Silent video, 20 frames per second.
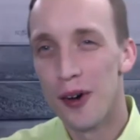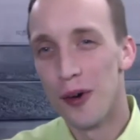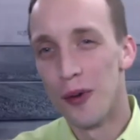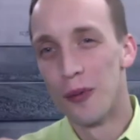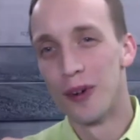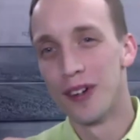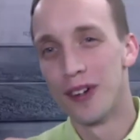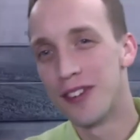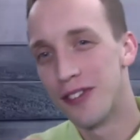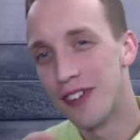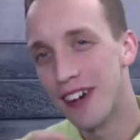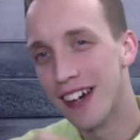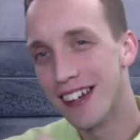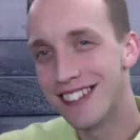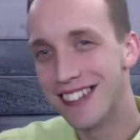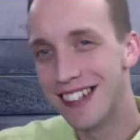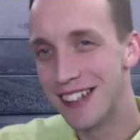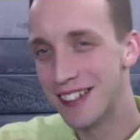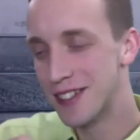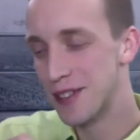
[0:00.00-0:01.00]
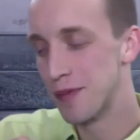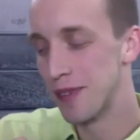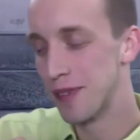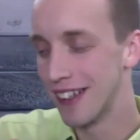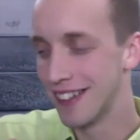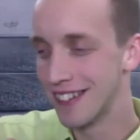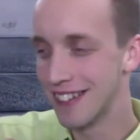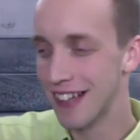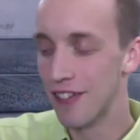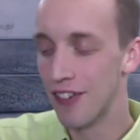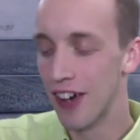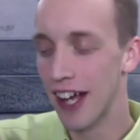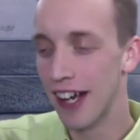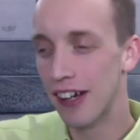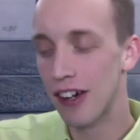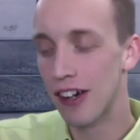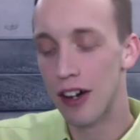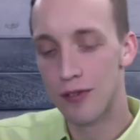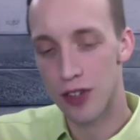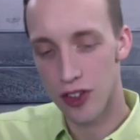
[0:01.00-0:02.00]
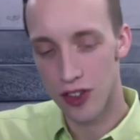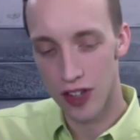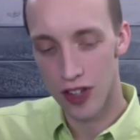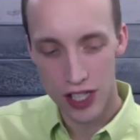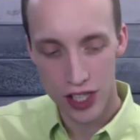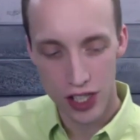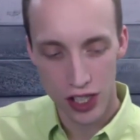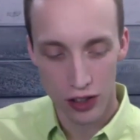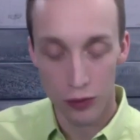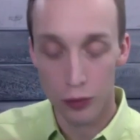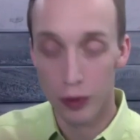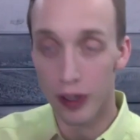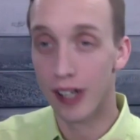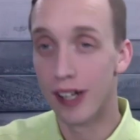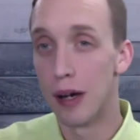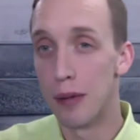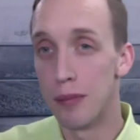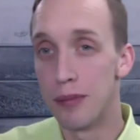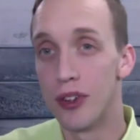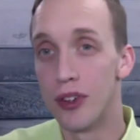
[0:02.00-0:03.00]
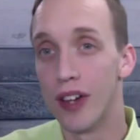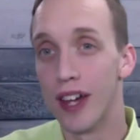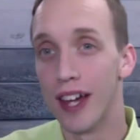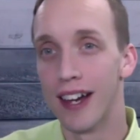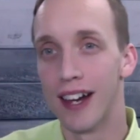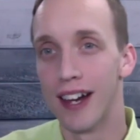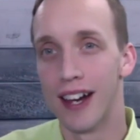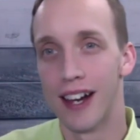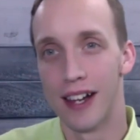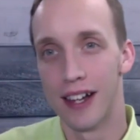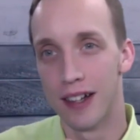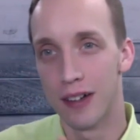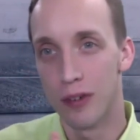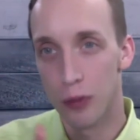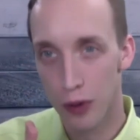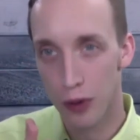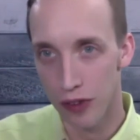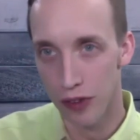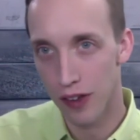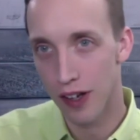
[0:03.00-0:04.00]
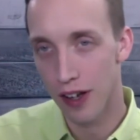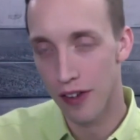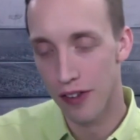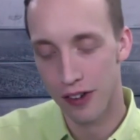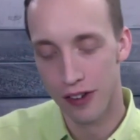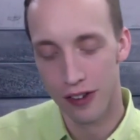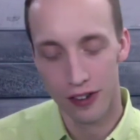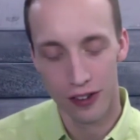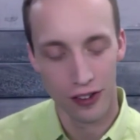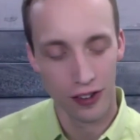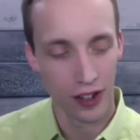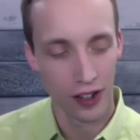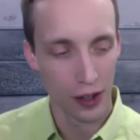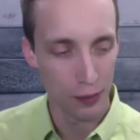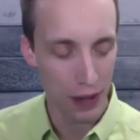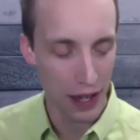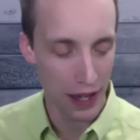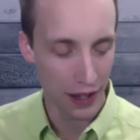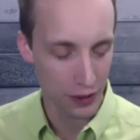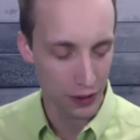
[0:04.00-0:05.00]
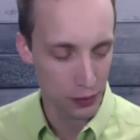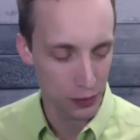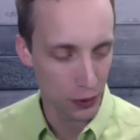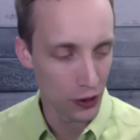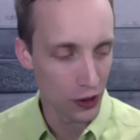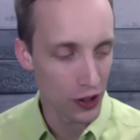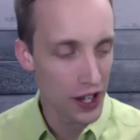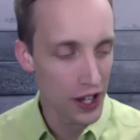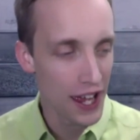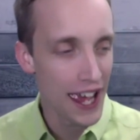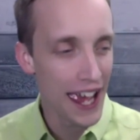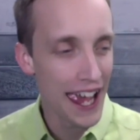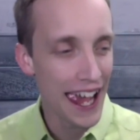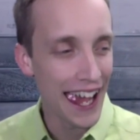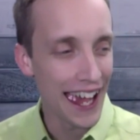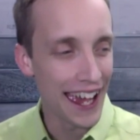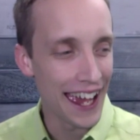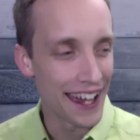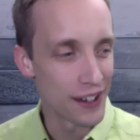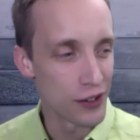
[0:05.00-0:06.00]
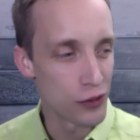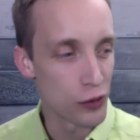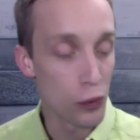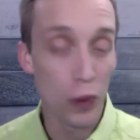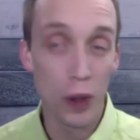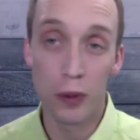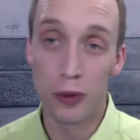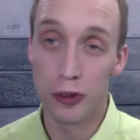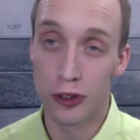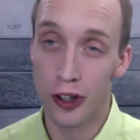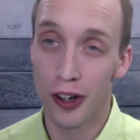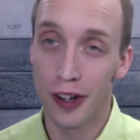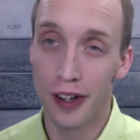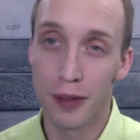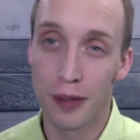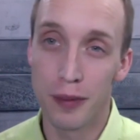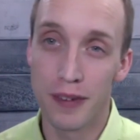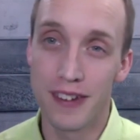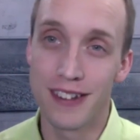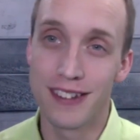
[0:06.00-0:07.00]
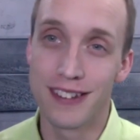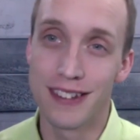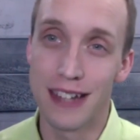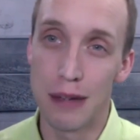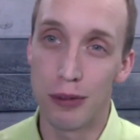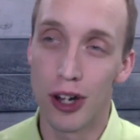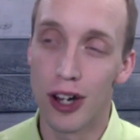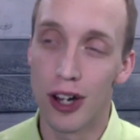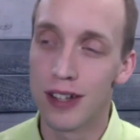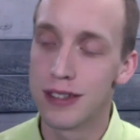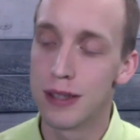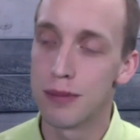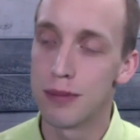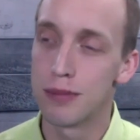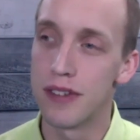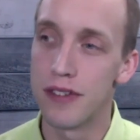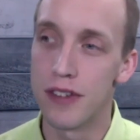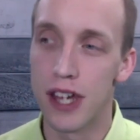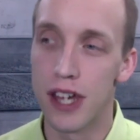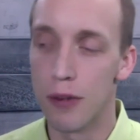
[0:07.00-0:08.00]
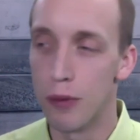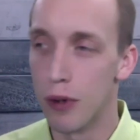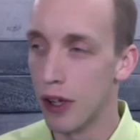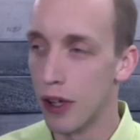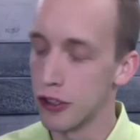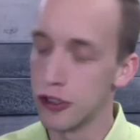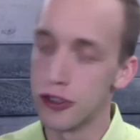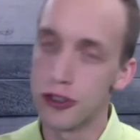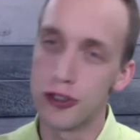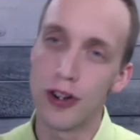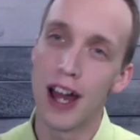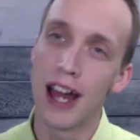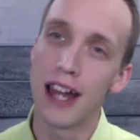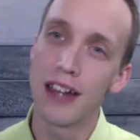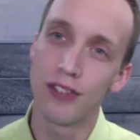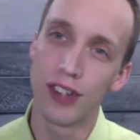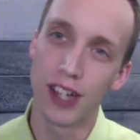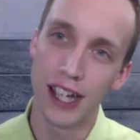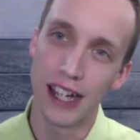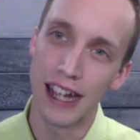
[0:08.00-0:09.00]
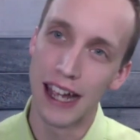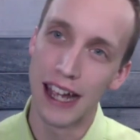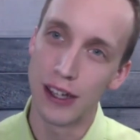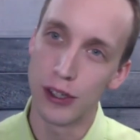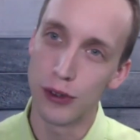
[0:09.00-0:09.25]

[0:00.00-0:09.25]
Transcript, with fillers: What's fascinating to me is I've had a conversation when it comes to A I with another um, expert, and we were talking about this same concept in, in, while you're driving and